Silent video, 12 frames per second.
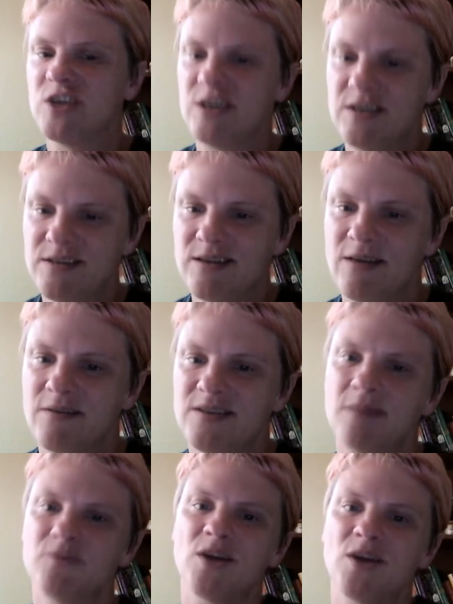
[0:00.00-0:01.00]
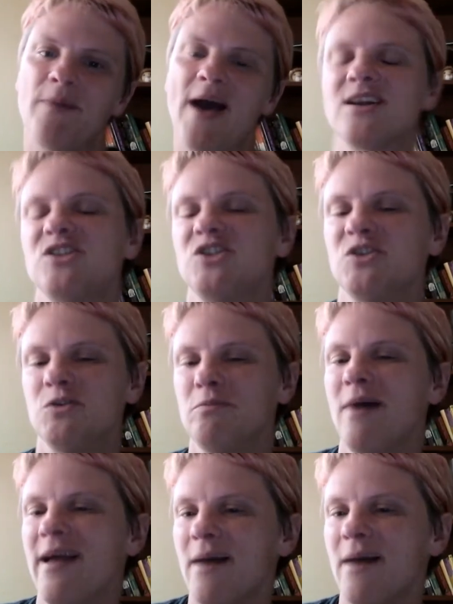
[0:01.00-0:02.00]
the subject back to
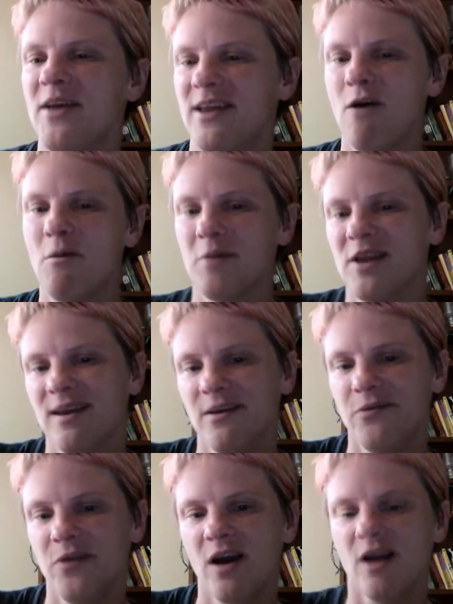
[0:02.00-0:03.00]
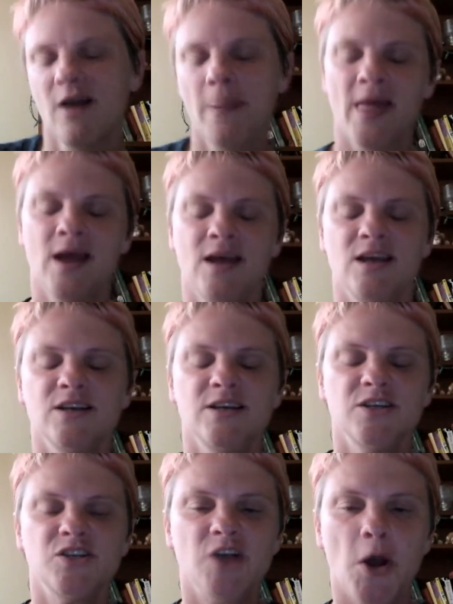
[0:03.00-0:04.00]
Miami and how I'm going to get there.
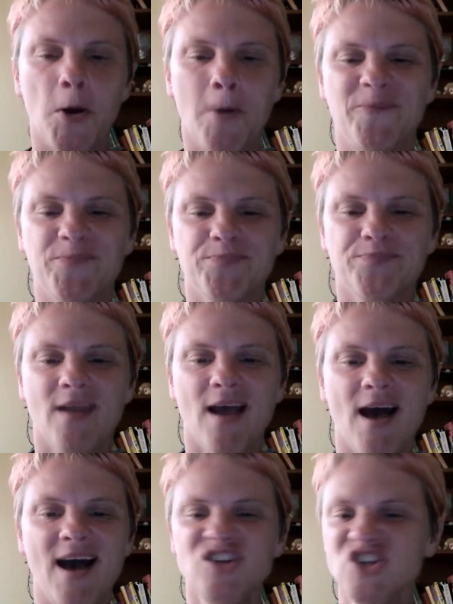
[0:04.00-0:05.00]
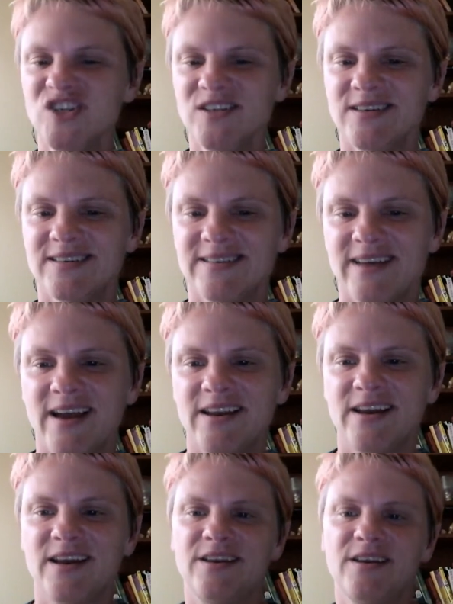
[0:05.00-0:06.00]
So, I just
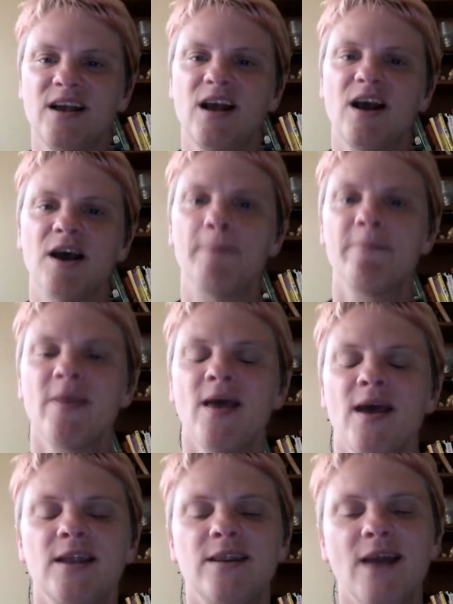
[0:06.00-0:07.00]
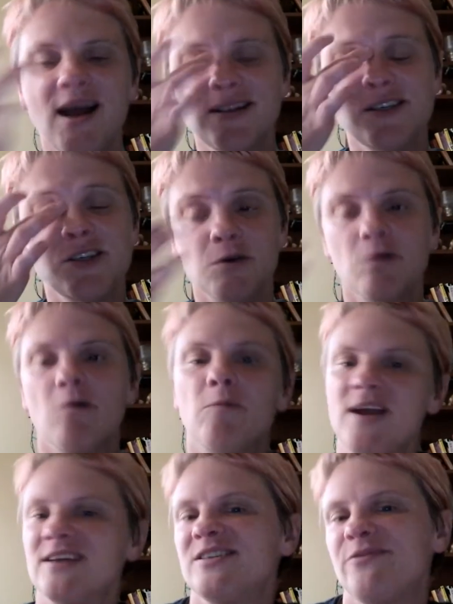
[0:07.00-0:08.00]
decided not to
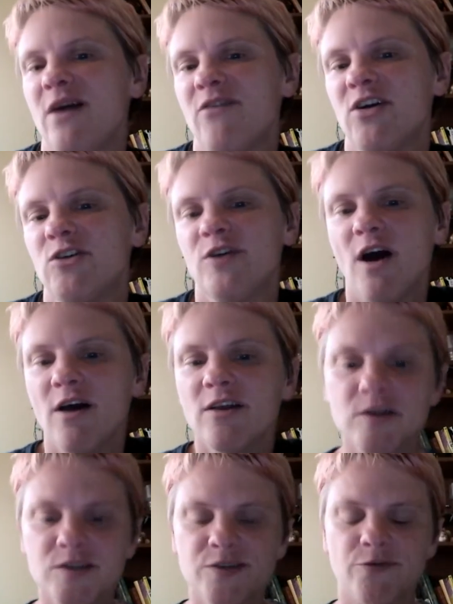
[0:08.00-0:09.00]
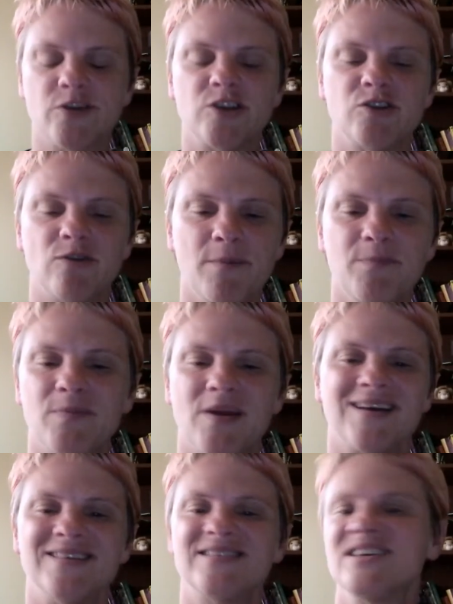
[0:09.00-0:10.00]
raise $500 for the trip
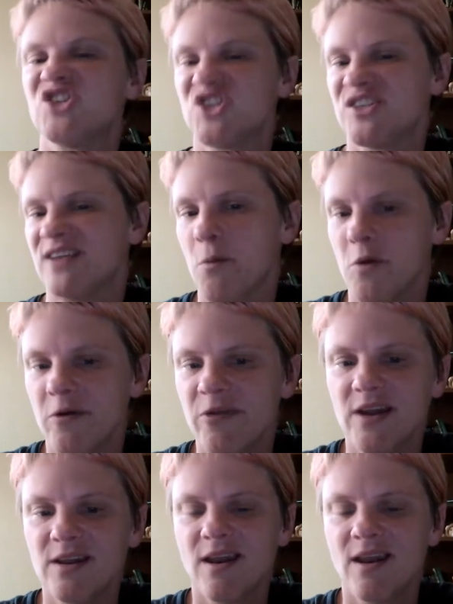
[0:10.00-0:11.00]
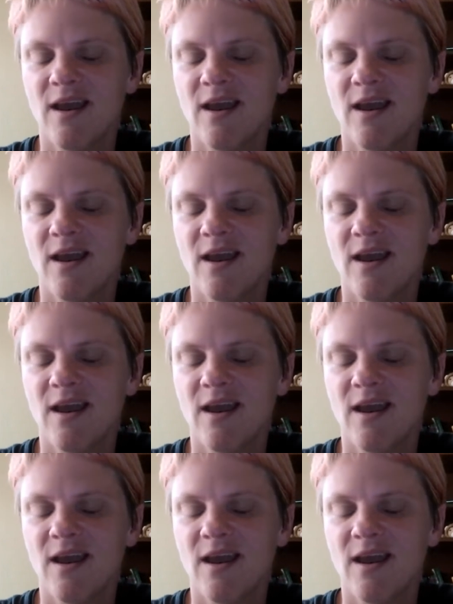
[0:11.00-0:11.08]
because it's just not worth it.